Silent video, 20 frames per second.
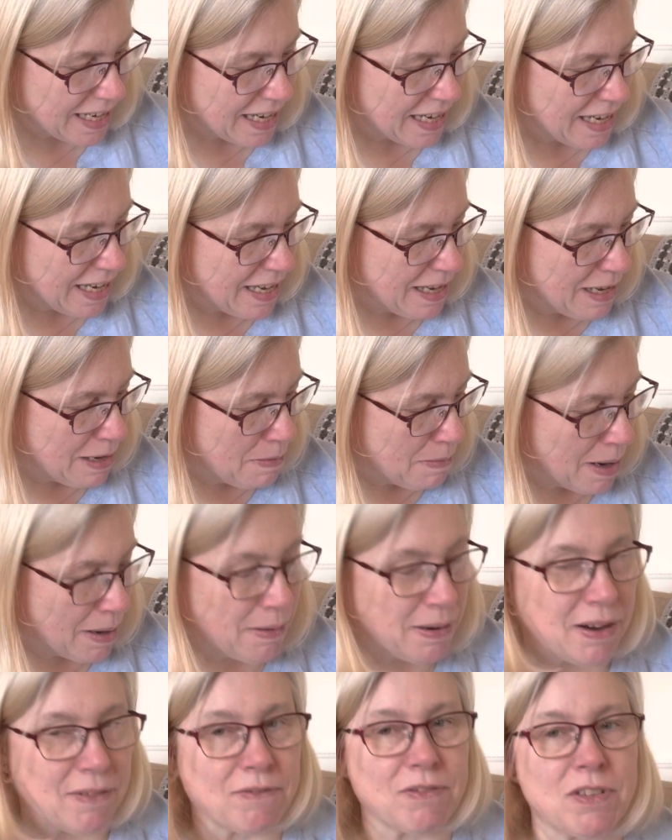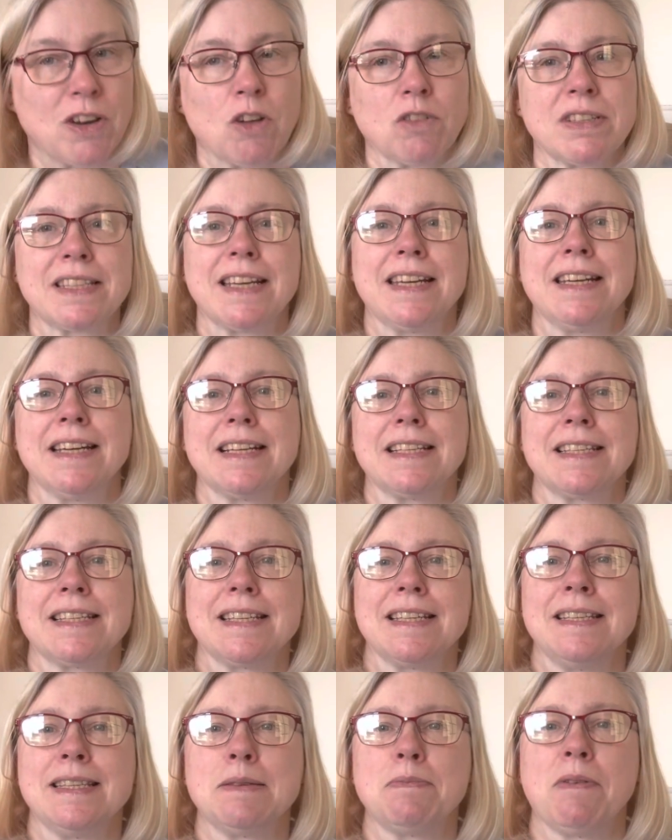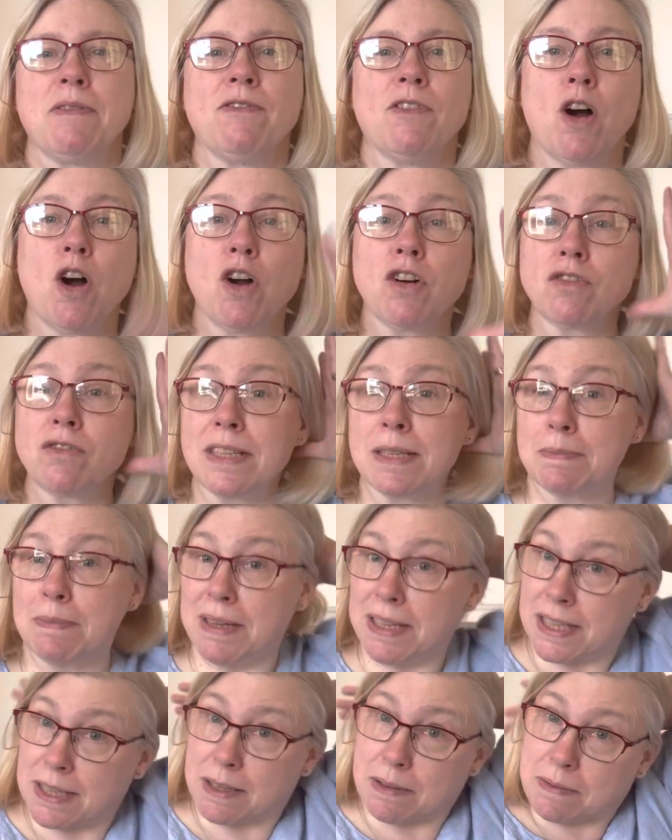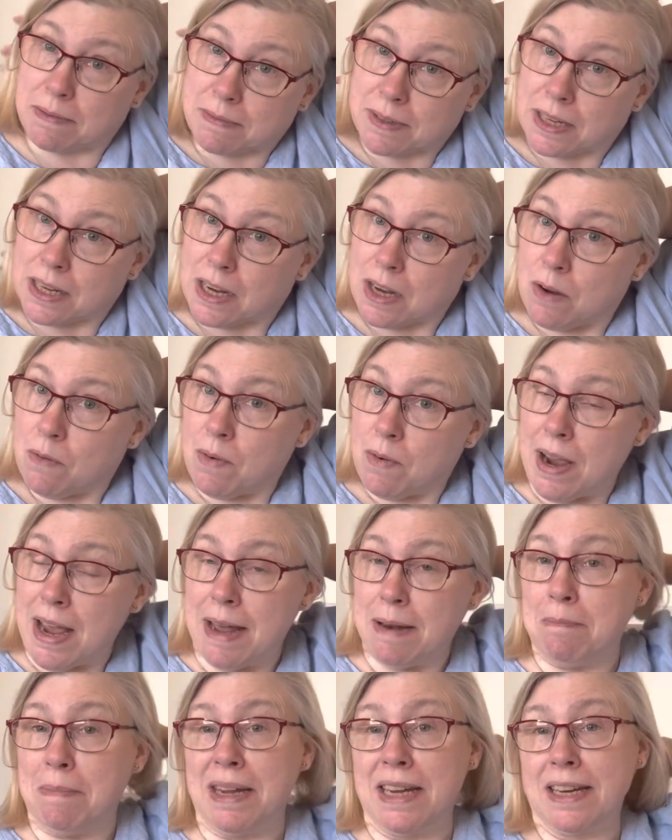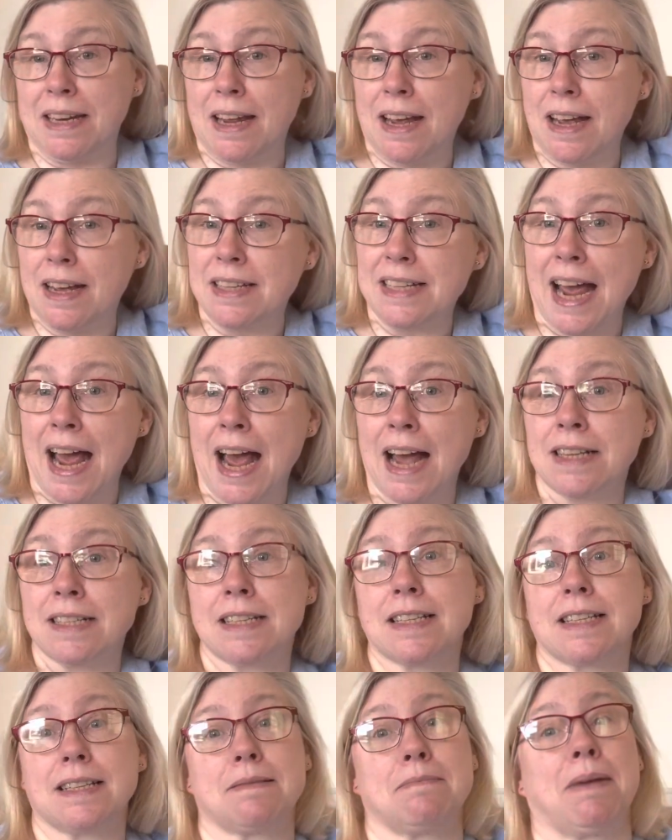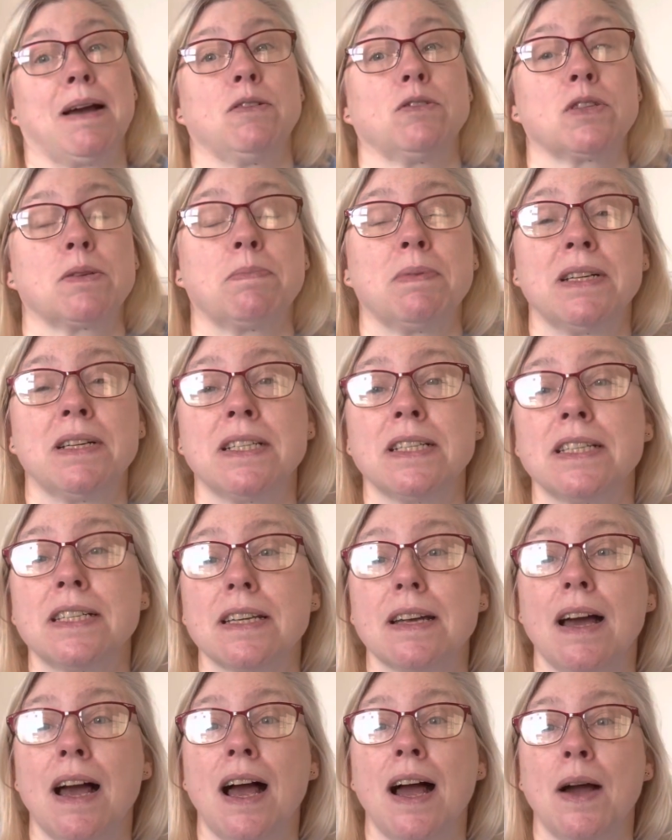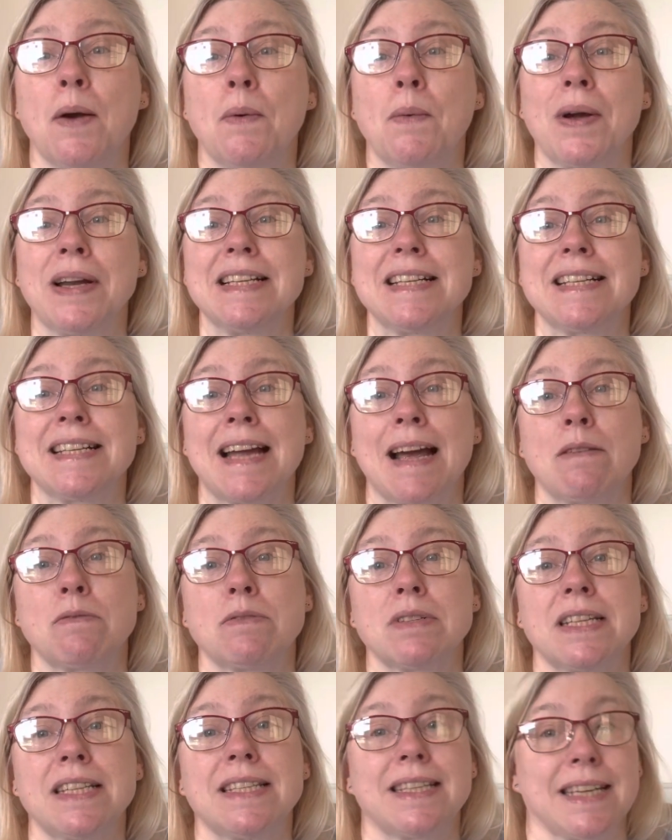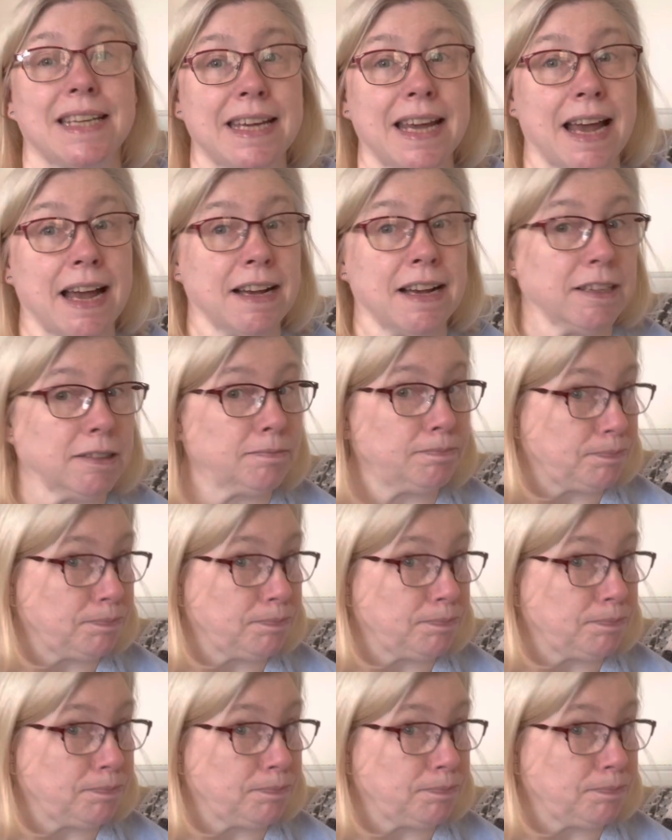And I've not seen her since before Christmas, when me and her dad, my husband, went down to see her.